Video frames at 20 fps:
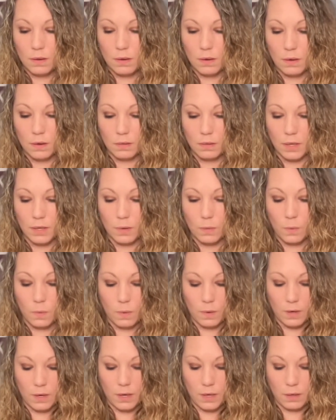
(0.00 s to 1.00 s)
or like
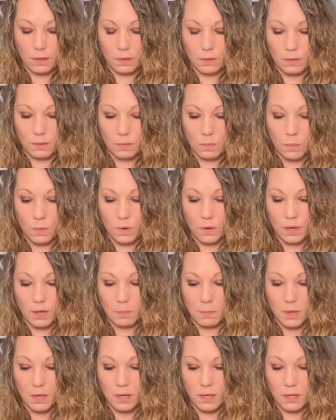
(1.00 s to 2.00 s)
hoarding
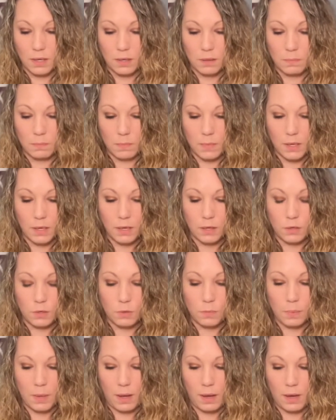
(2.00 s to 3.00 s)
money, making you
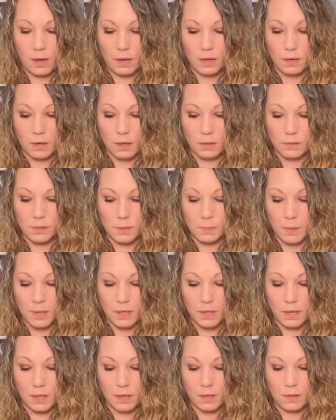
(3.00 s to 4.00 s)
pay and not
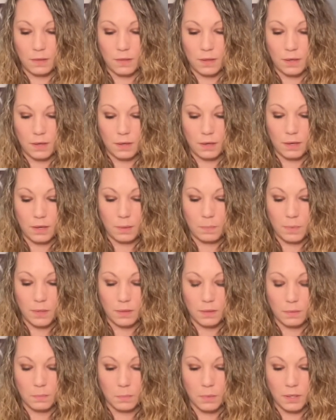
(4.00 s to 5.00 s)
spending anything and keeping
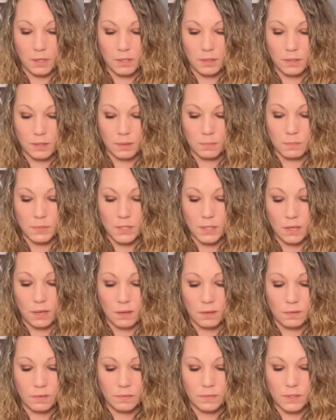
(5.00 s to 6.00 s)
their money to
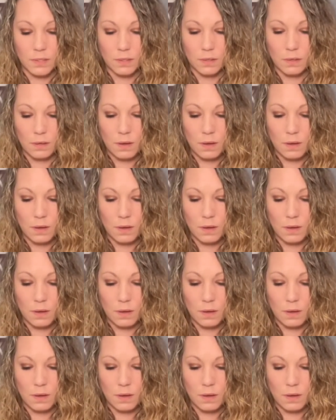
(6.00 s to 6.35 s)
themselves.